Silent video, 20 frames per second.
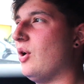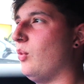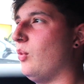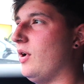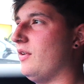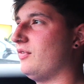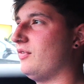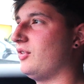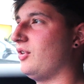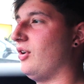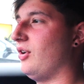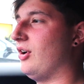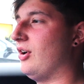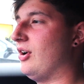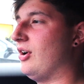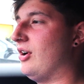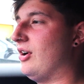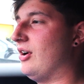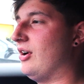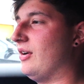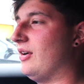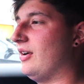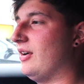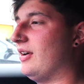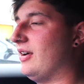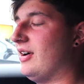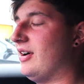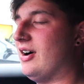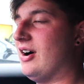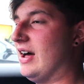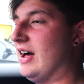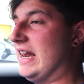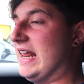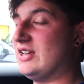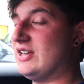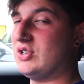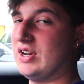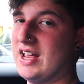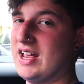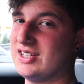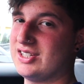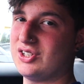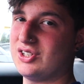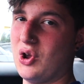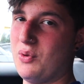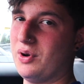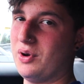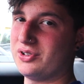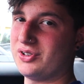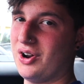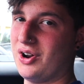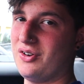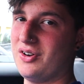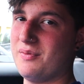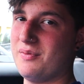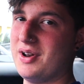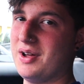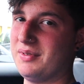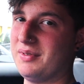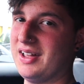We've got, oh literally there's so much going on at the minute.